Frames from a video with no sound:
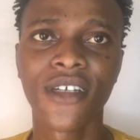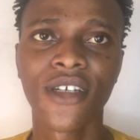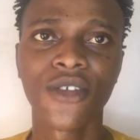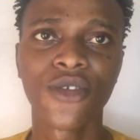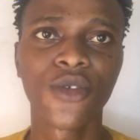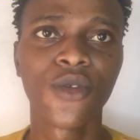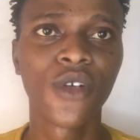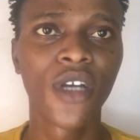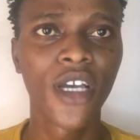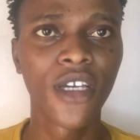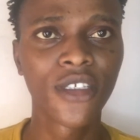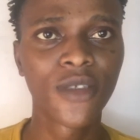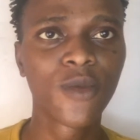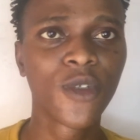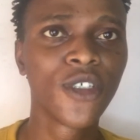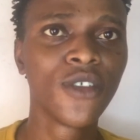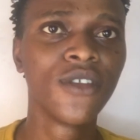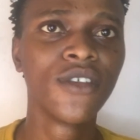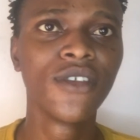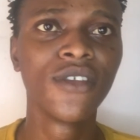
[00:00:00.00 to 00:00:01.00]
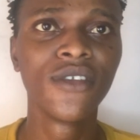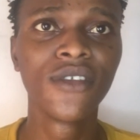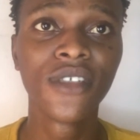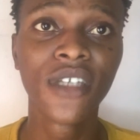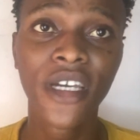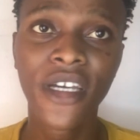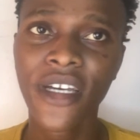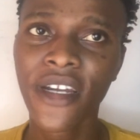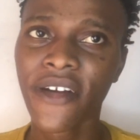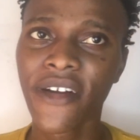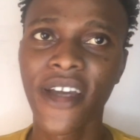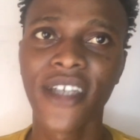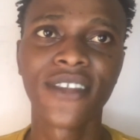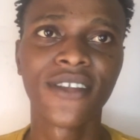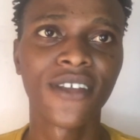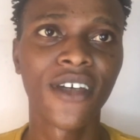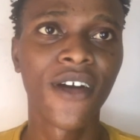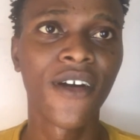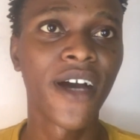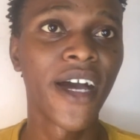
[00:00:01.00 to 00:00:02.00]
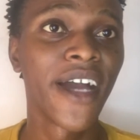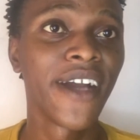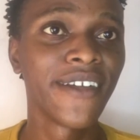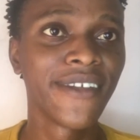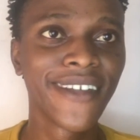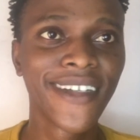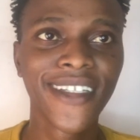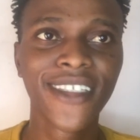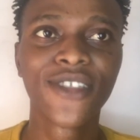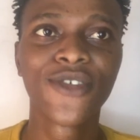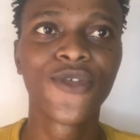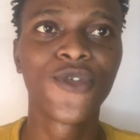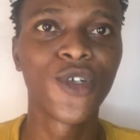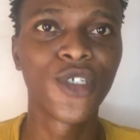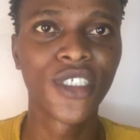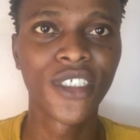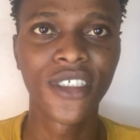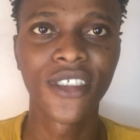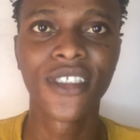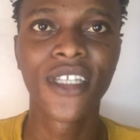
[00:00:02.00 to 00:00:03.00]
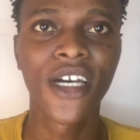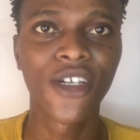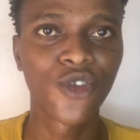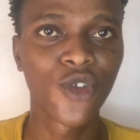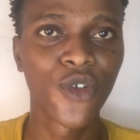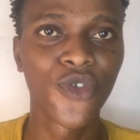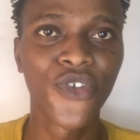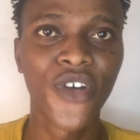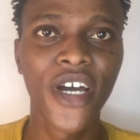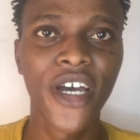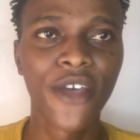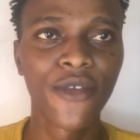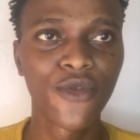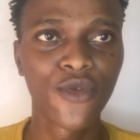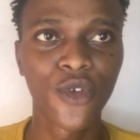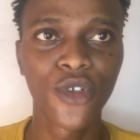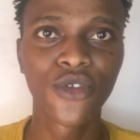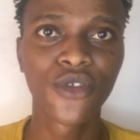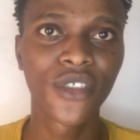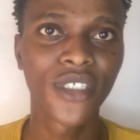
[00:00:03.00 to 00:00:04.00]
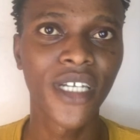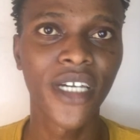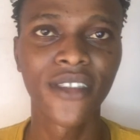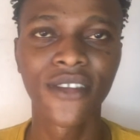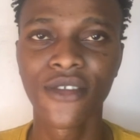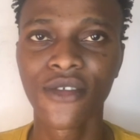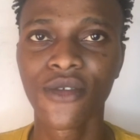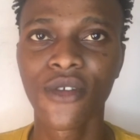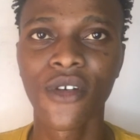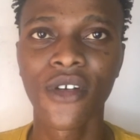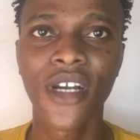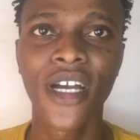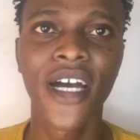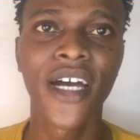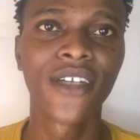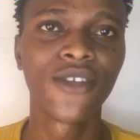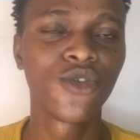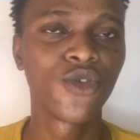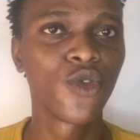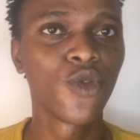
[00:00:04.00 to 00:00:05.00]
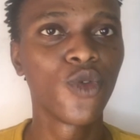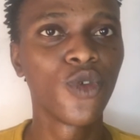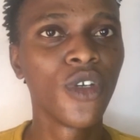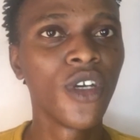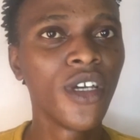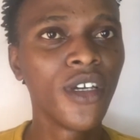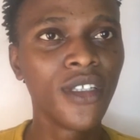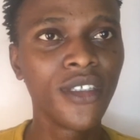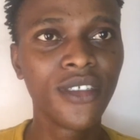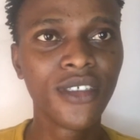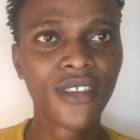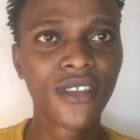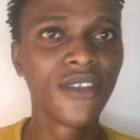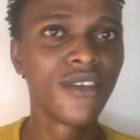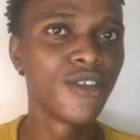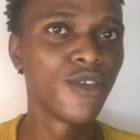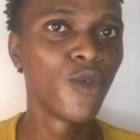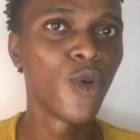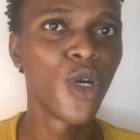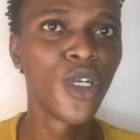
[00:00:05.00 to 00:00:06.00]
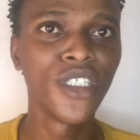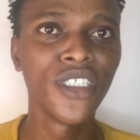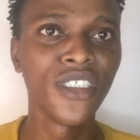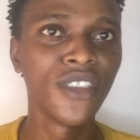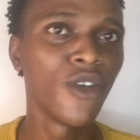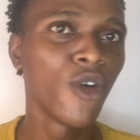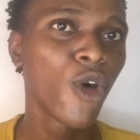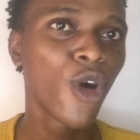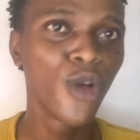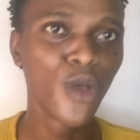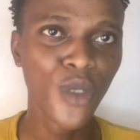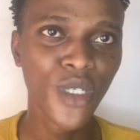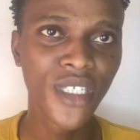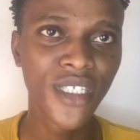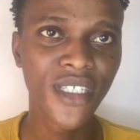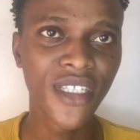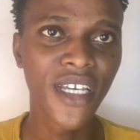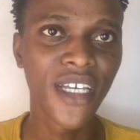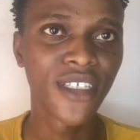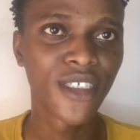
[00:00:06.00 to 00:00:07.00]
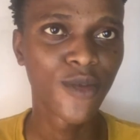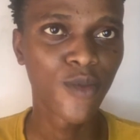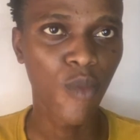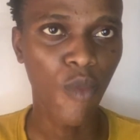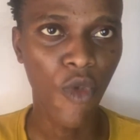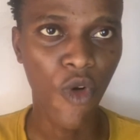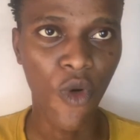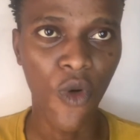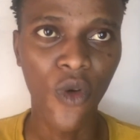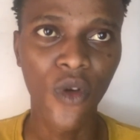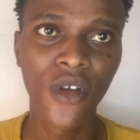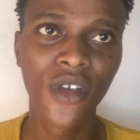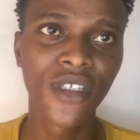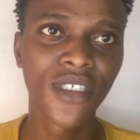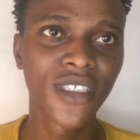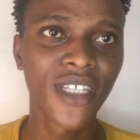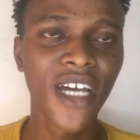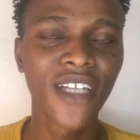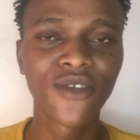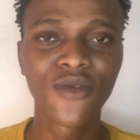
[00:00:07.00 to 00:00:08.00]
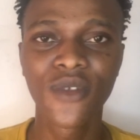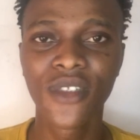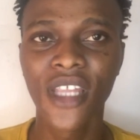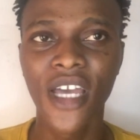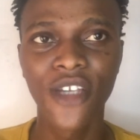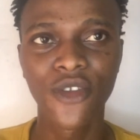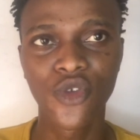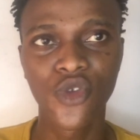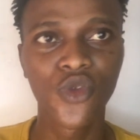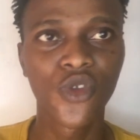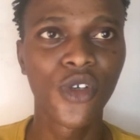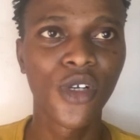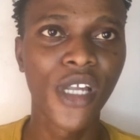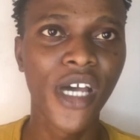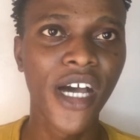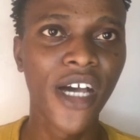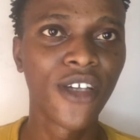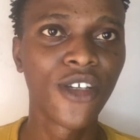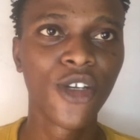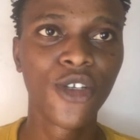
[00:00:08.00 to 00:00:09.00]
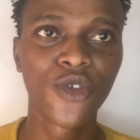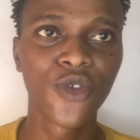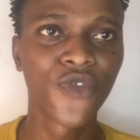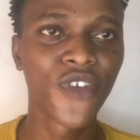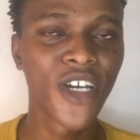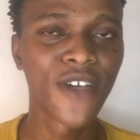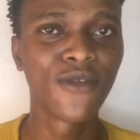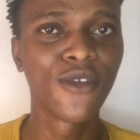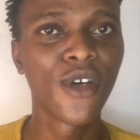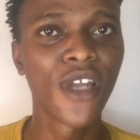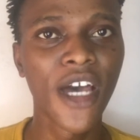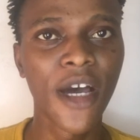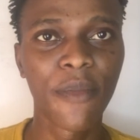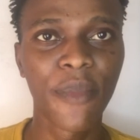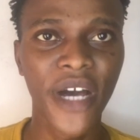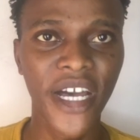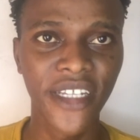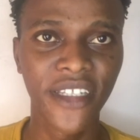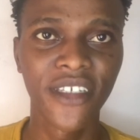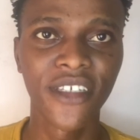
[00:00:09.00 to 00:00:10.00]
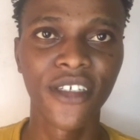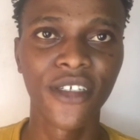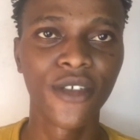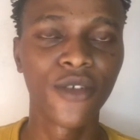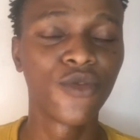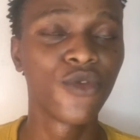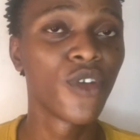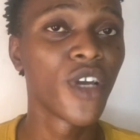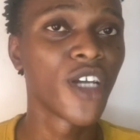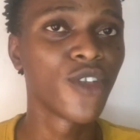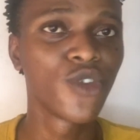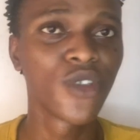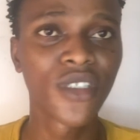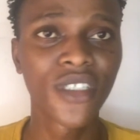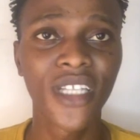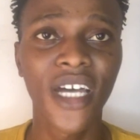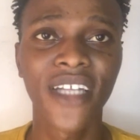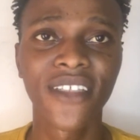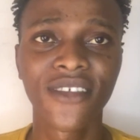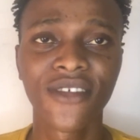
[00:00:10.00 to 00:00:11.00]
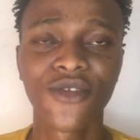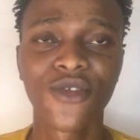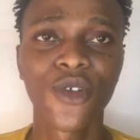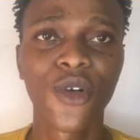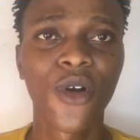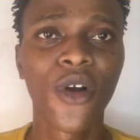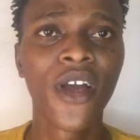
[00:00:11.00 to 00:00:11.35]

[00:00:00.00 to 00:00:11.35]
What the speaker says: so exploding right now and great for digital so far if you want to start TikTok ad. So this is the warning. Always test more. Start with like $2 to $5 per day if you are just starting your